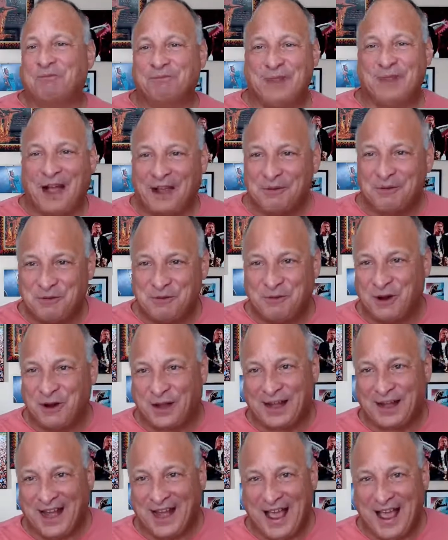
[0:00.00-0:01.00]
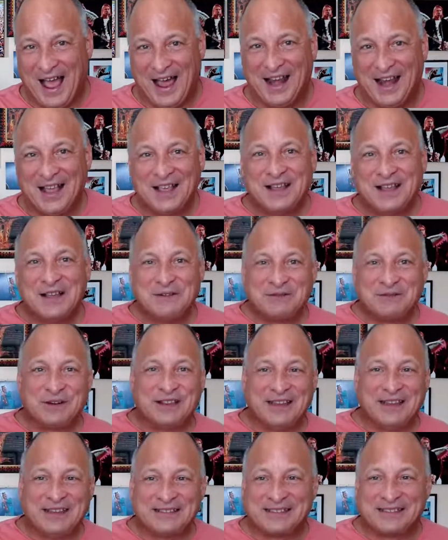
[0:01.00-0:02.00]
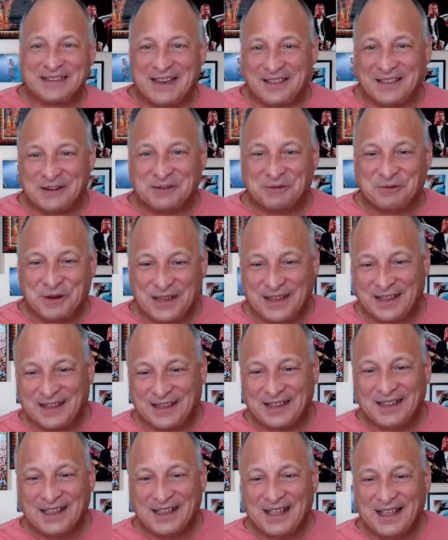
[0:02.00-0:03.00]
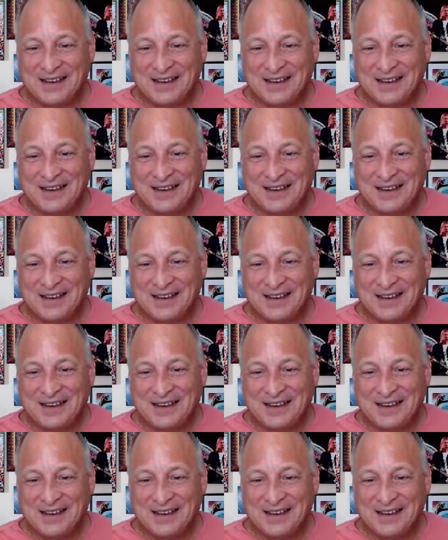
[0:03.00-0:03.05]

I'm not going to be working out for at least another week.